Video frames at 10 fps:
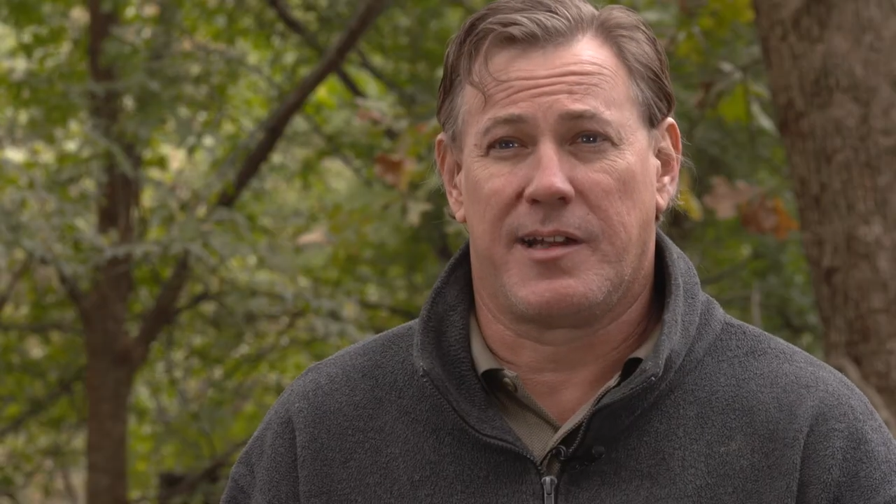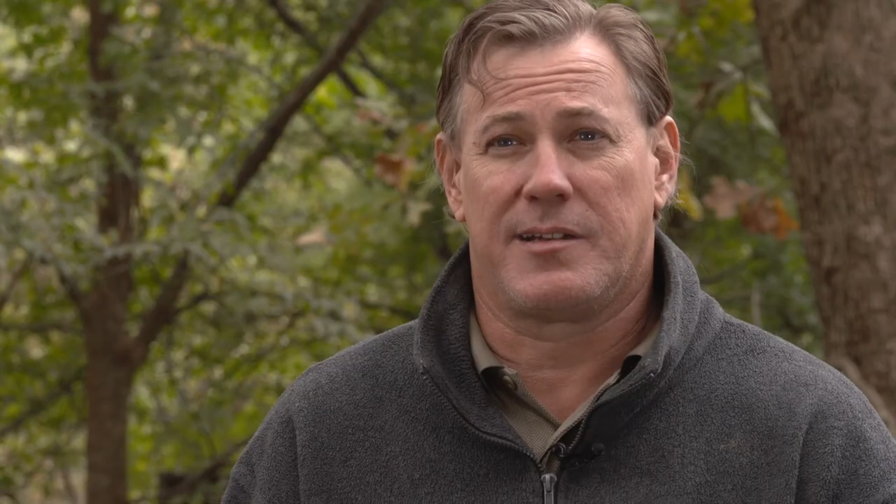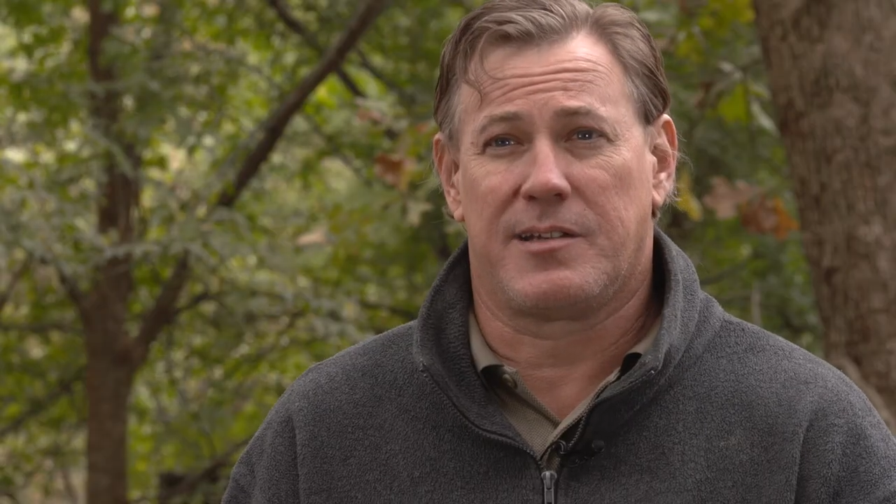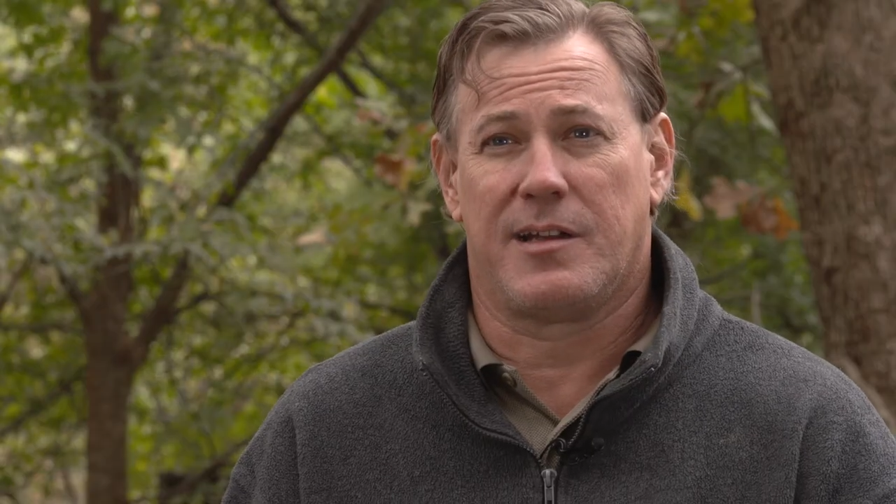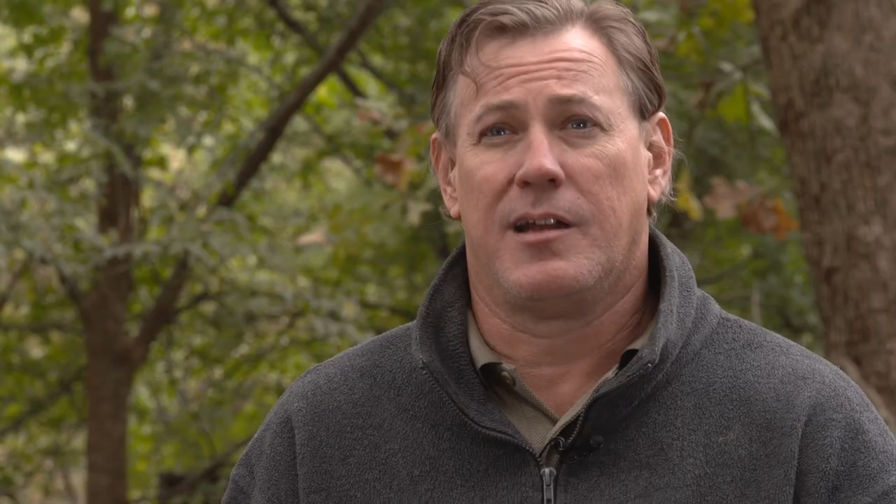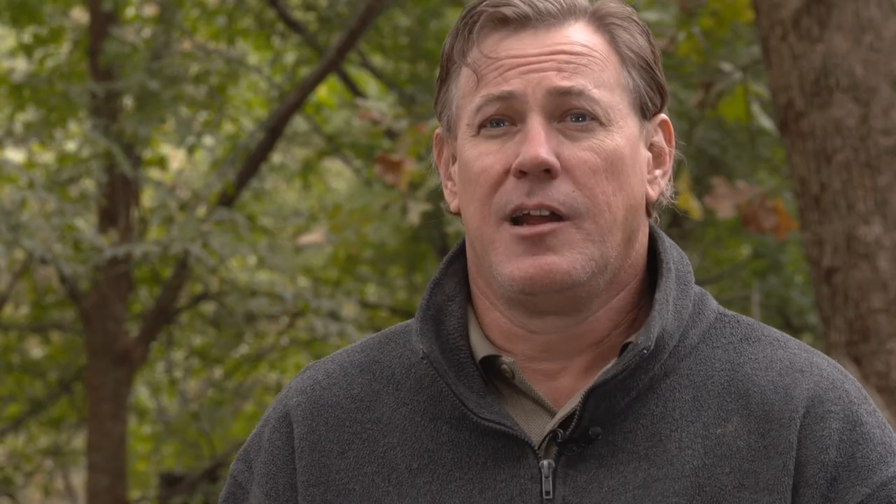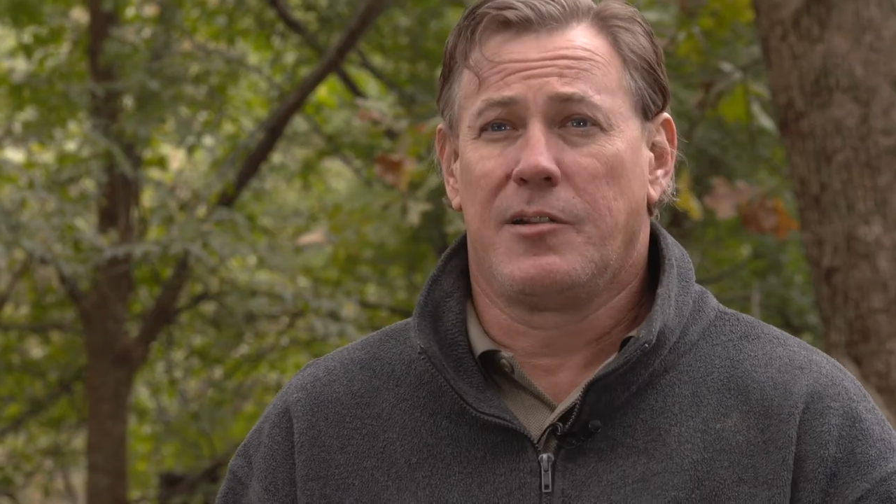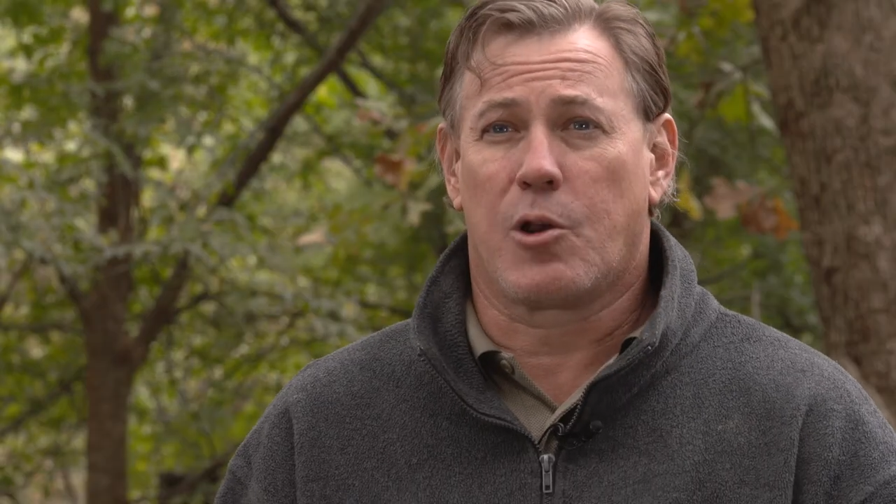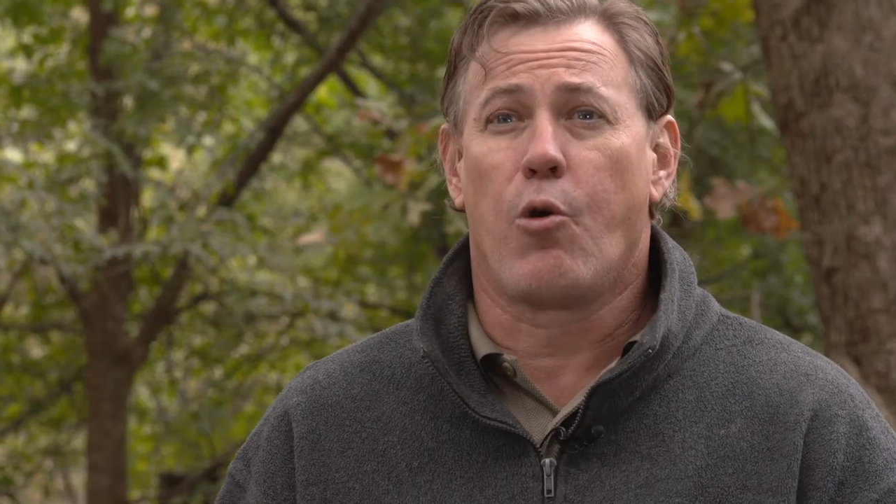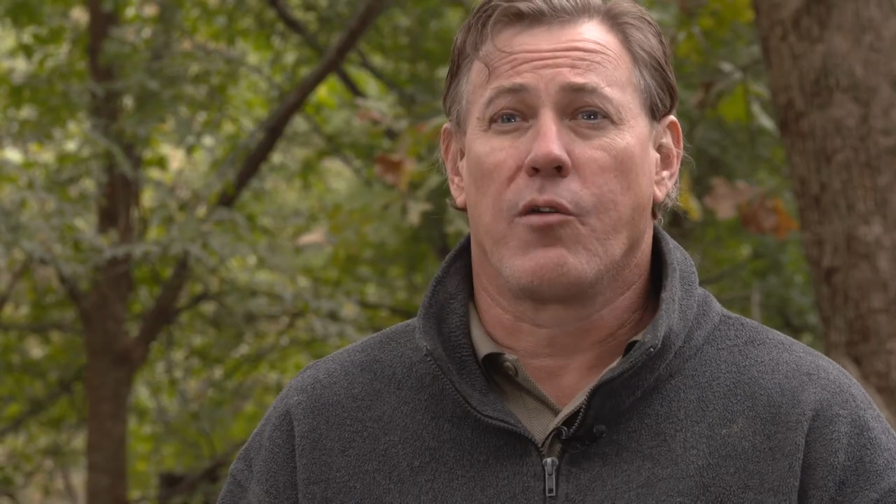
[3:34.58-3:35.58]
that uh,
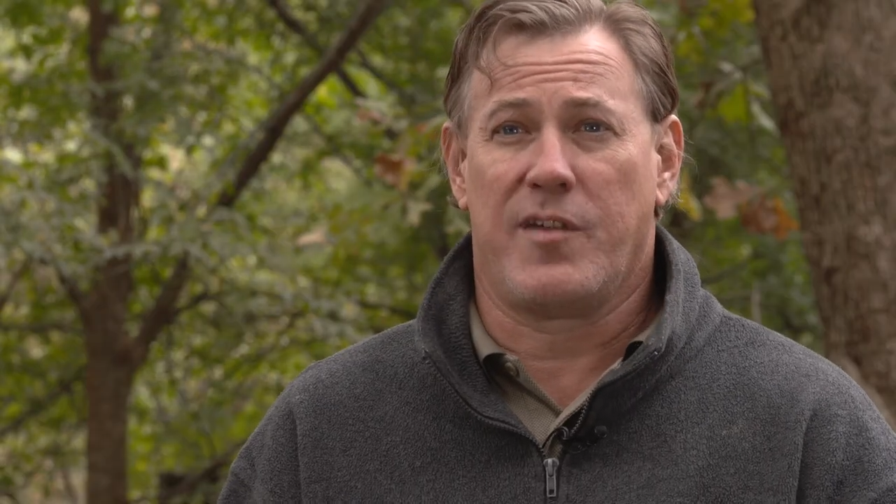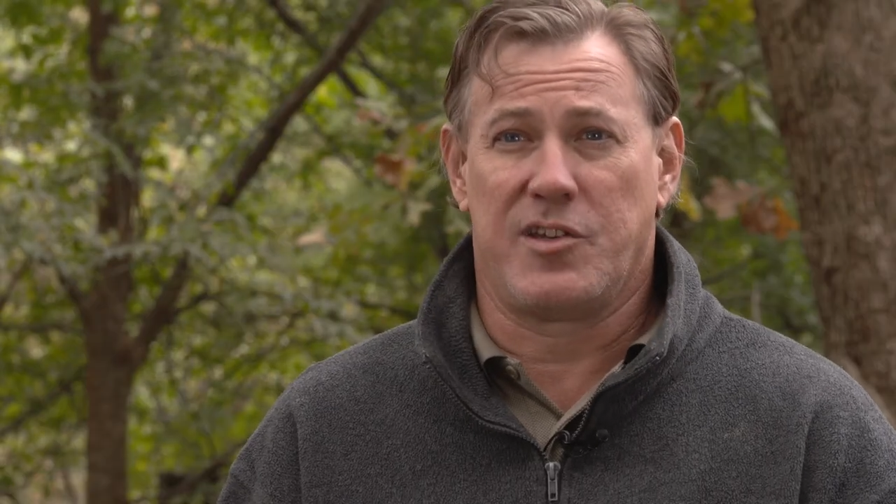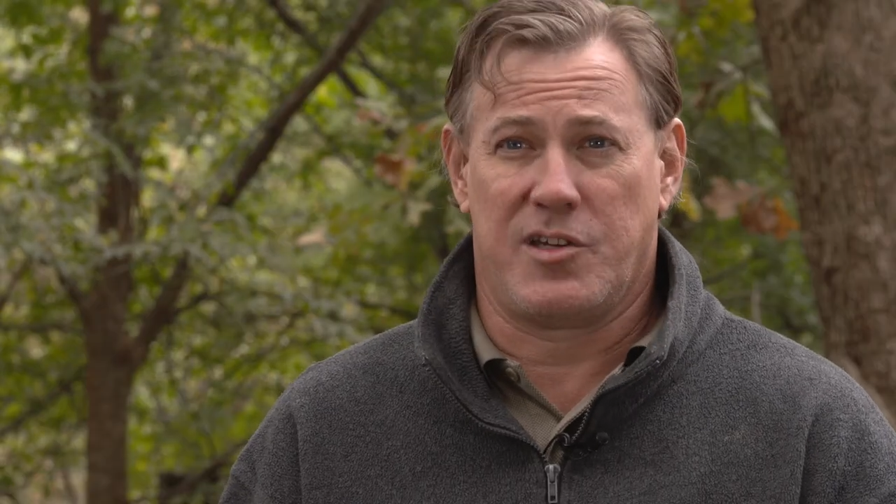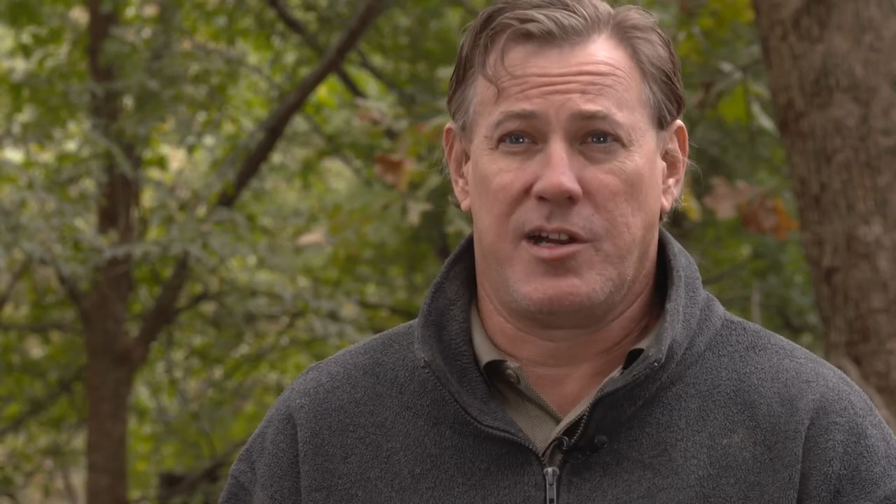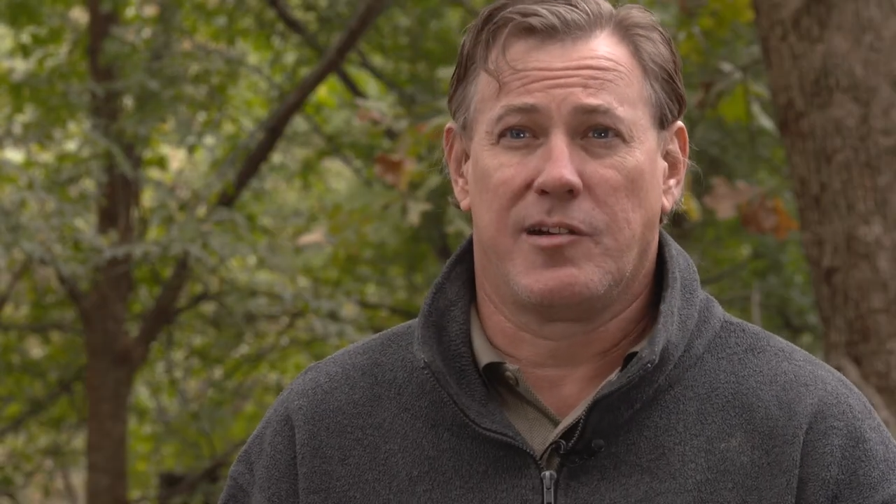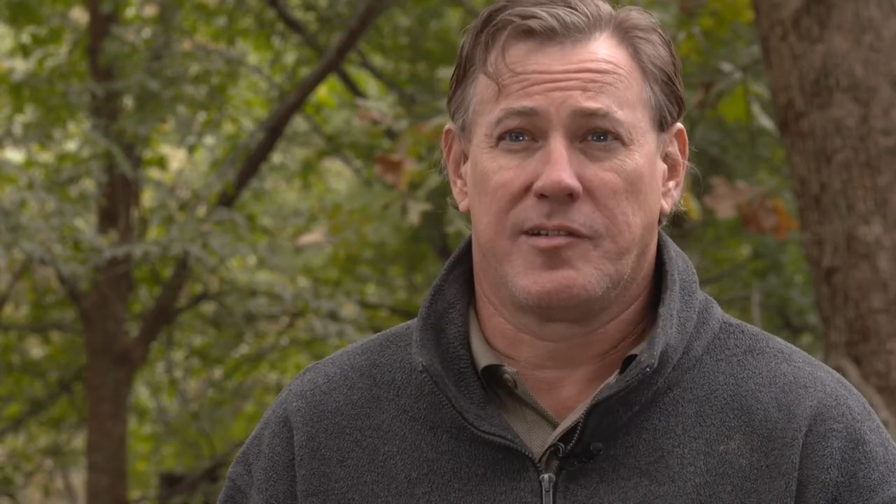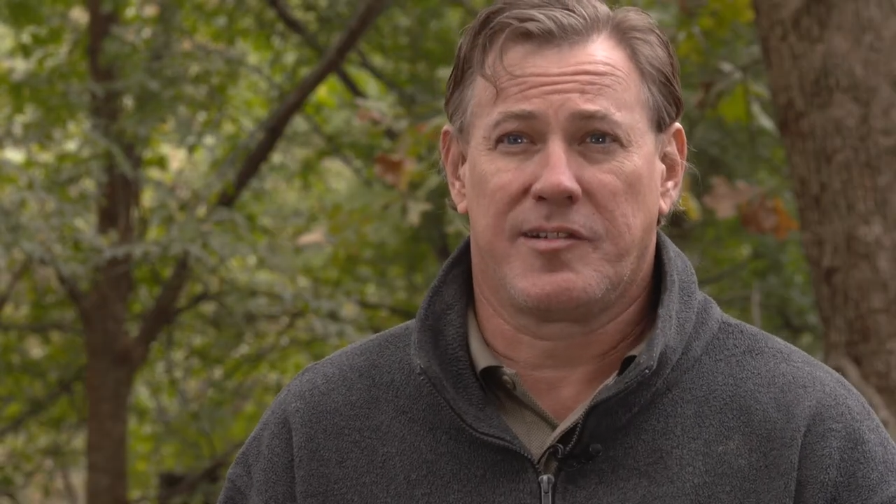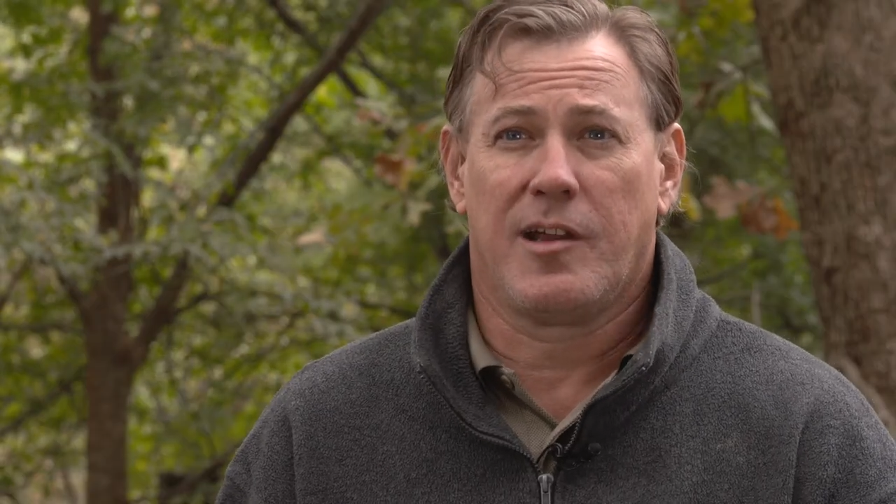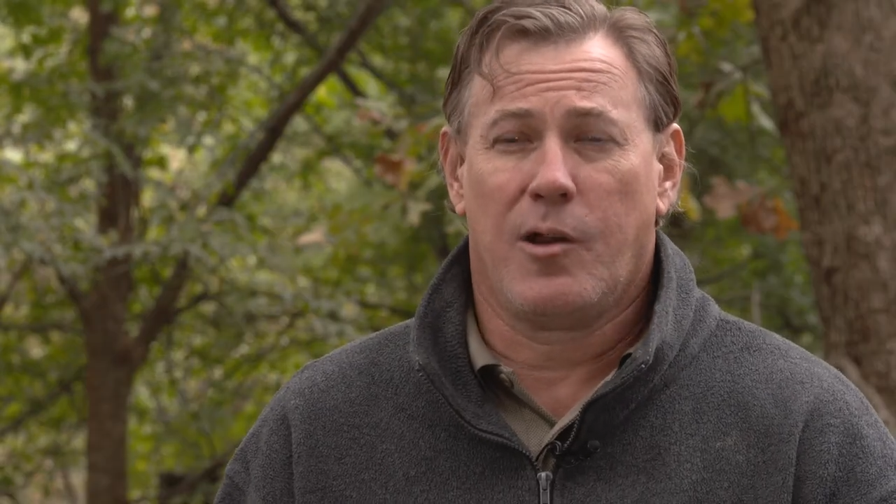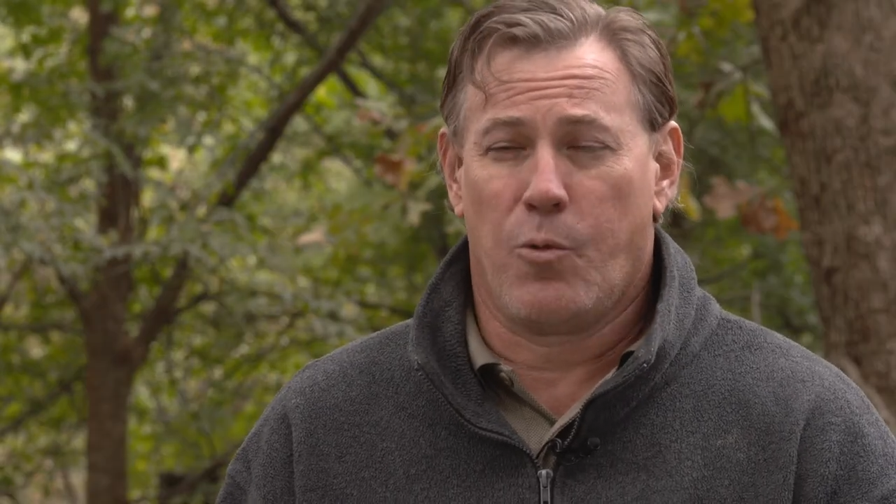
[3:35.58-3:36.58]
the Corps of Engineers